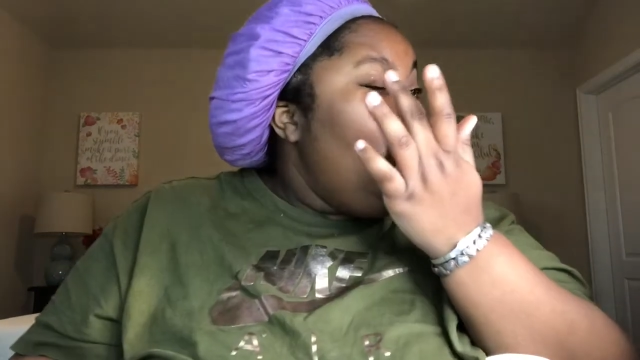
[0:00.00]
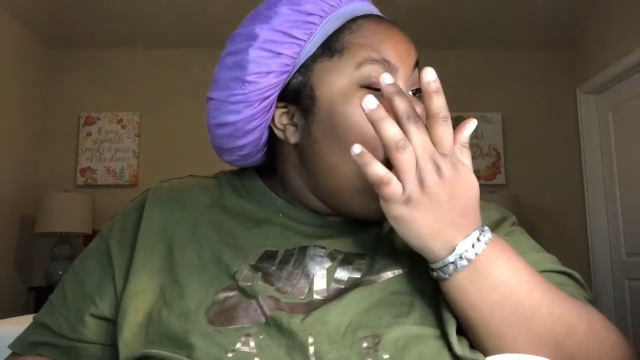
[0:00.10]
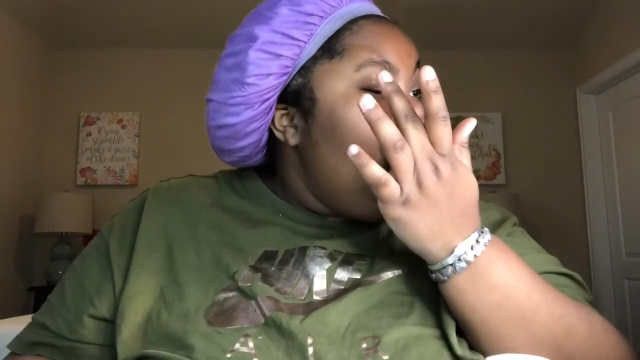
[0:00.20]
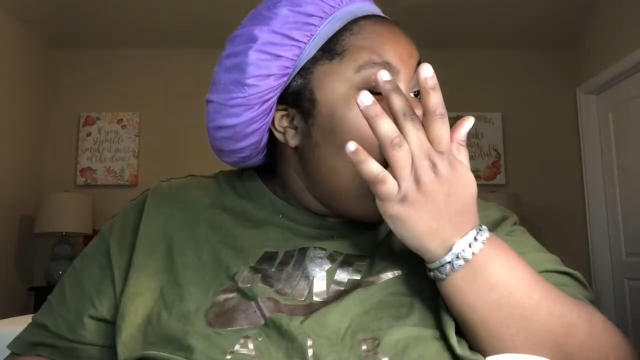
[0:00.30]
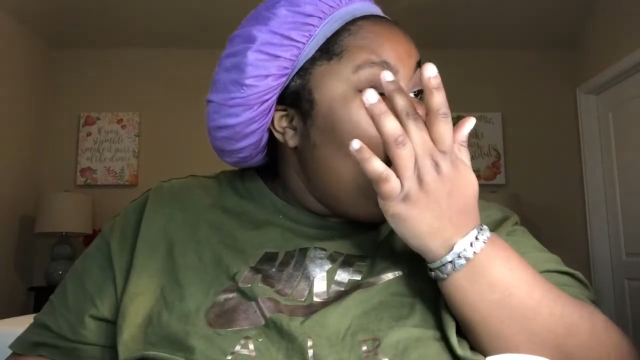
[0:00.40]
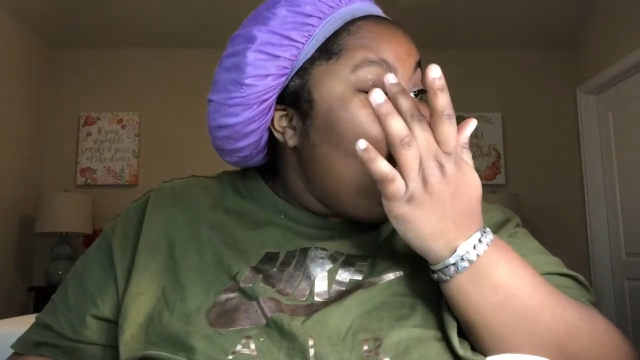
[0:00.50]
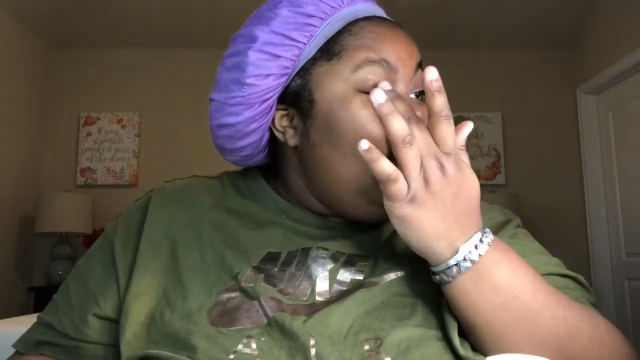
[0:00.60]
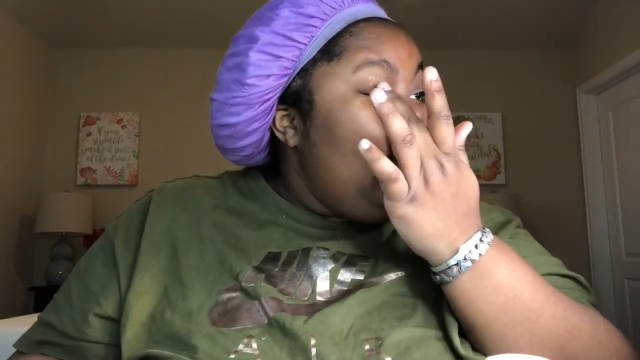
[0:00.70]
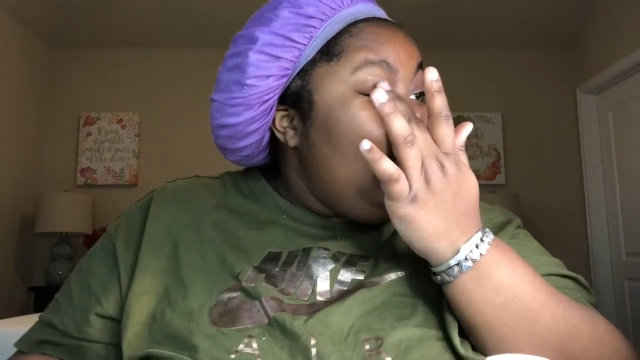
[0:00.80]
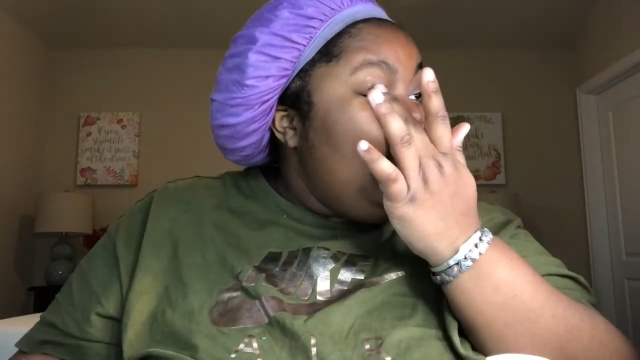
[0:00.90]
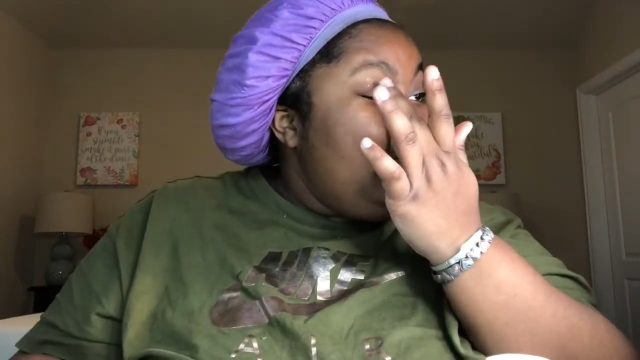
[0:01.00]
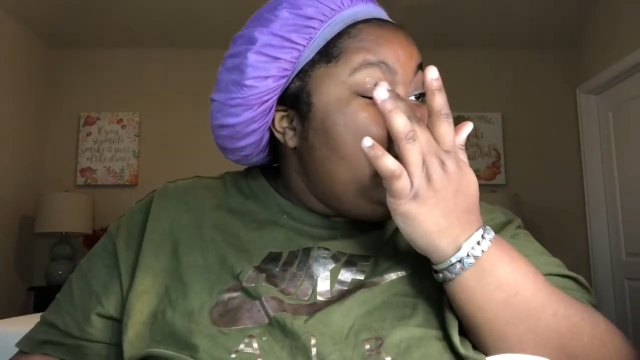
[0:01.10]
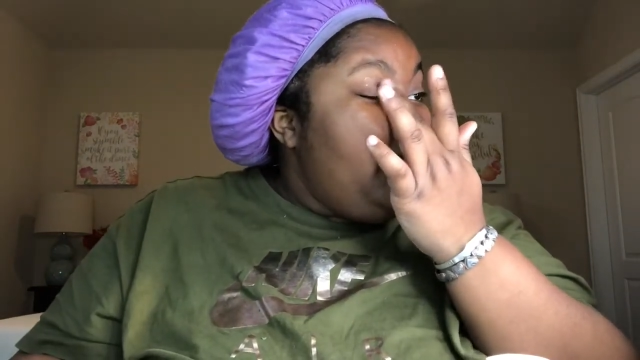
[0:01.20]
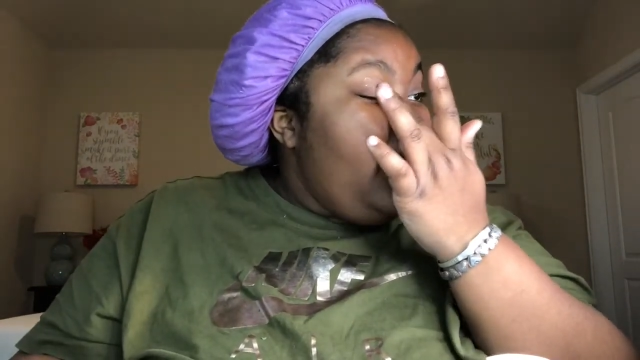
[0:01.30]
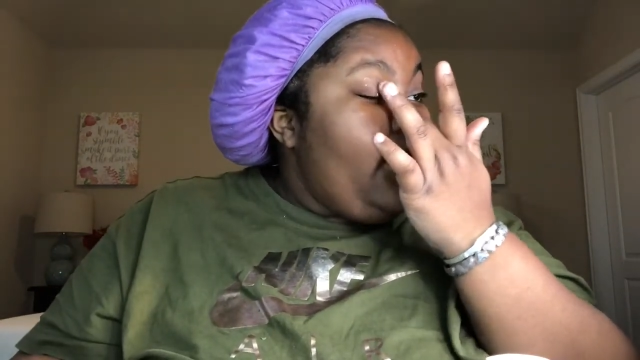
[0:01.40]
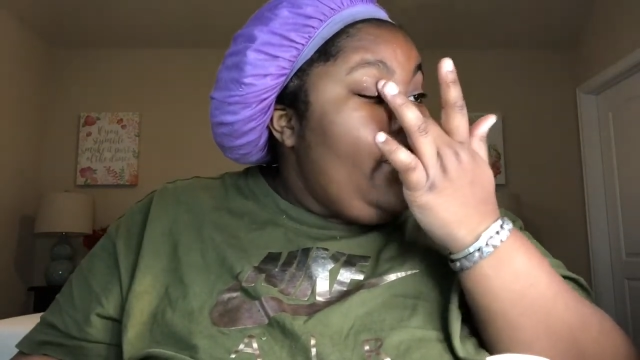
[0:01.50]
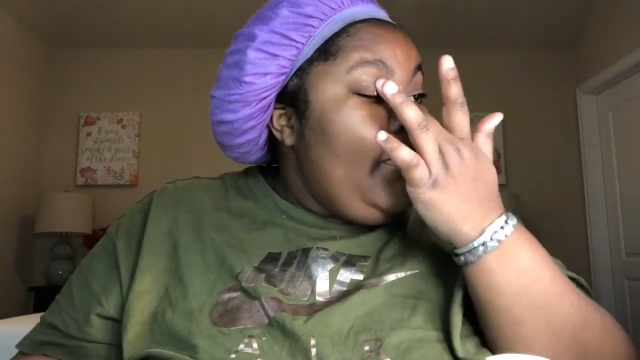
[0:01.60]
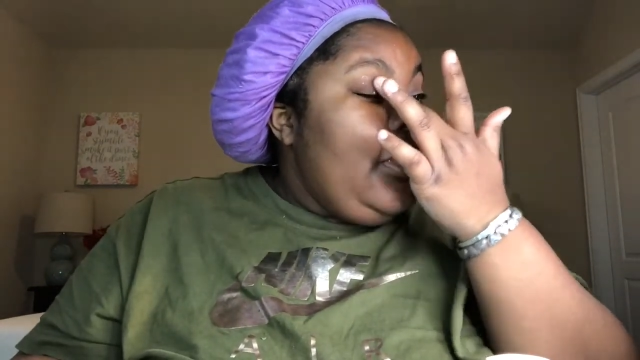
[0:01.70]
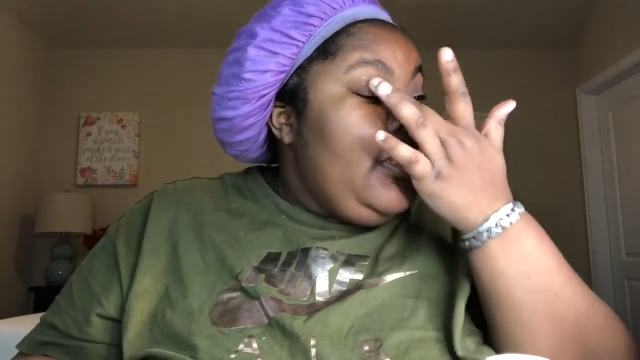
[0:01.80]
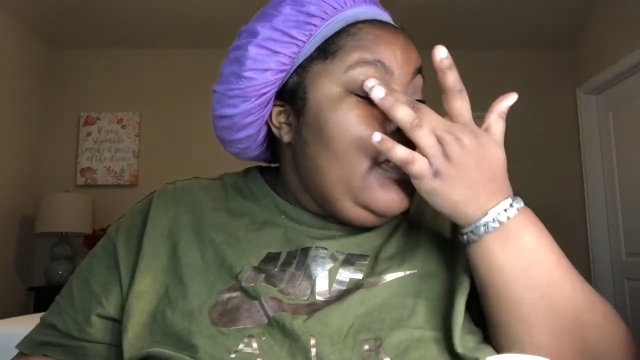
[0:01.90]
didn't really respect
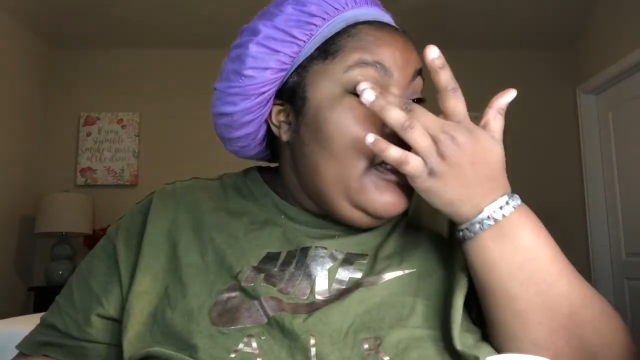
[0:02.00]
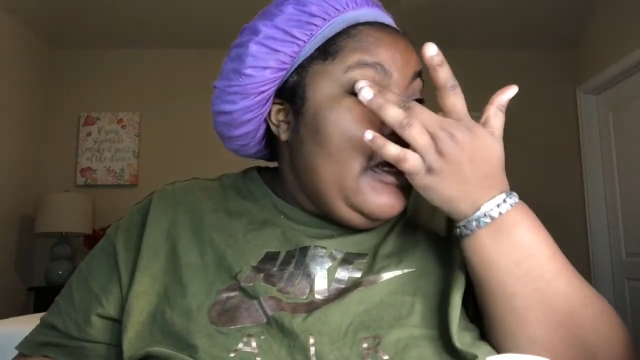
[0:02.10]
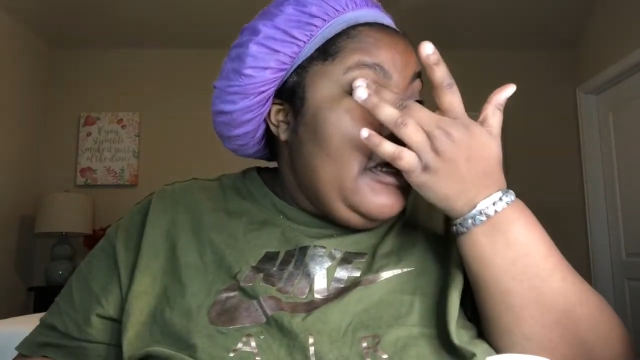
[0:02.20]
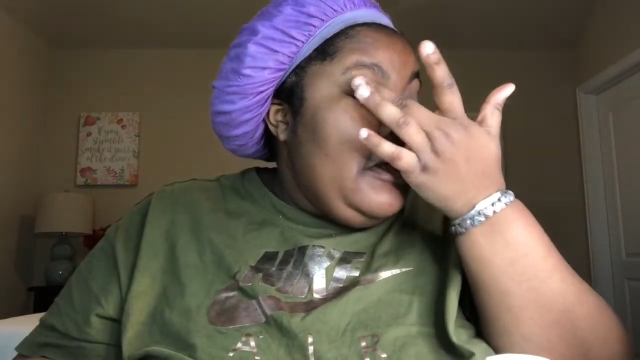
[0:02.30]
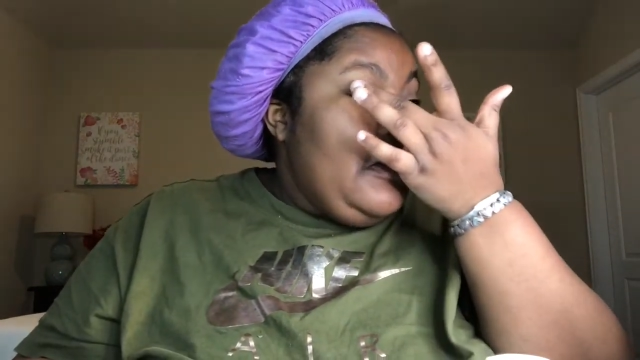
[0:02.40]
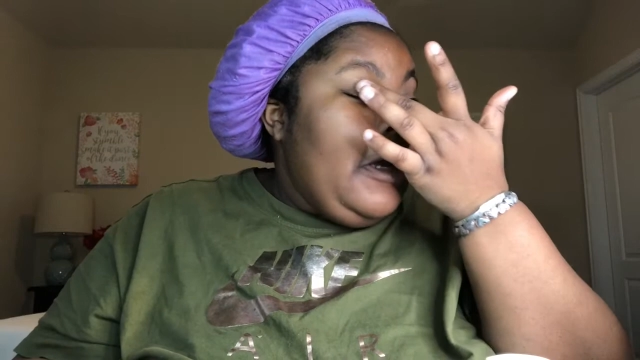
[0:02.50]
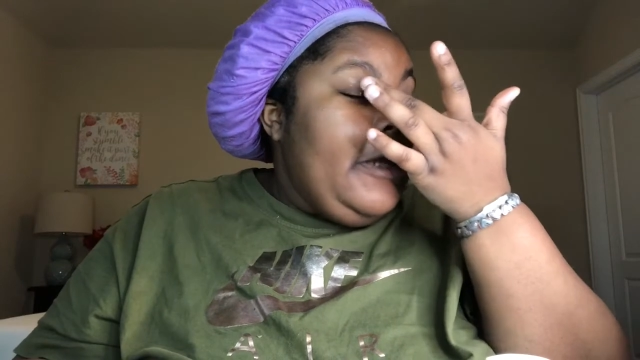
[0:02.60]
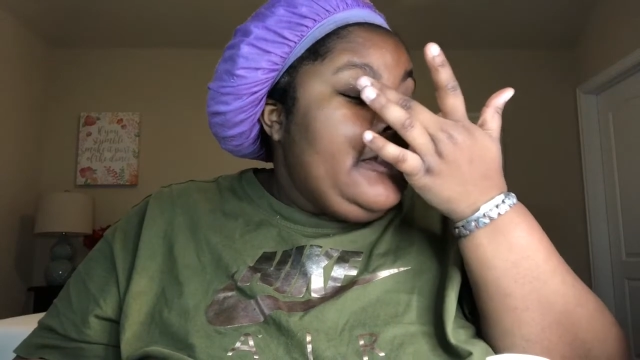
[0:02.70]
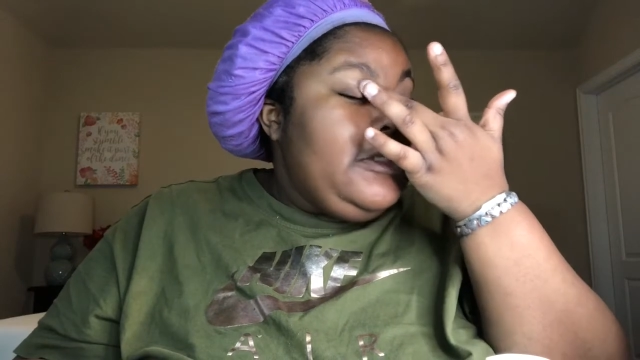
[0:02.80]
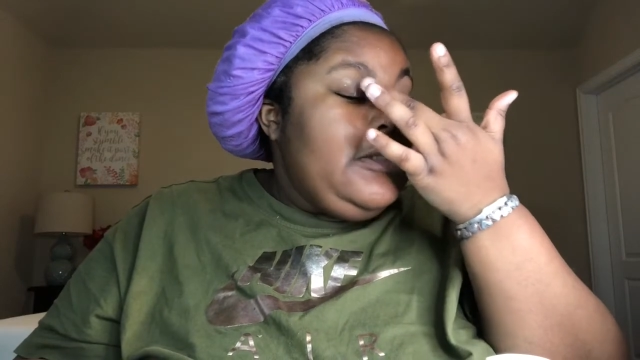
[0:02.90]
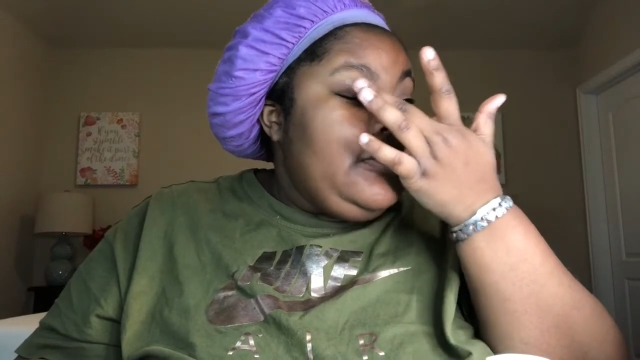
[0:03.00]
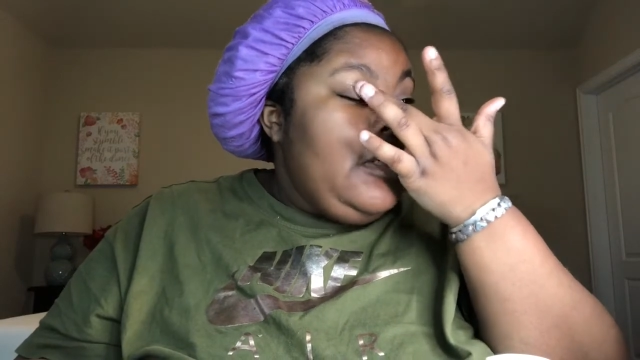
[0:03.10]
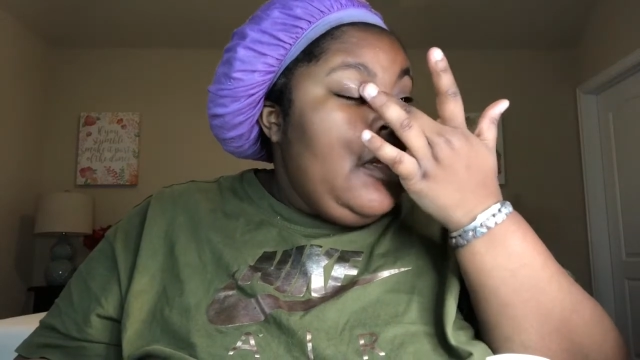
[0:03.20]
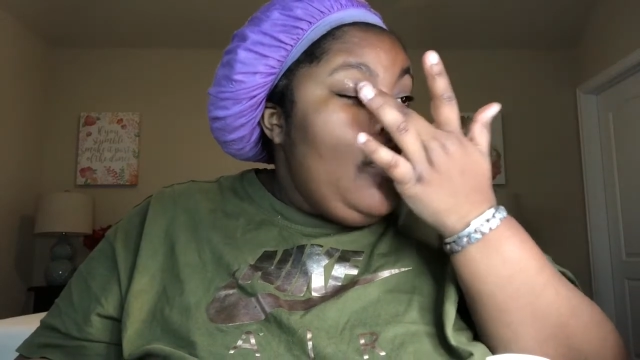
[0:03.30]
me, and I just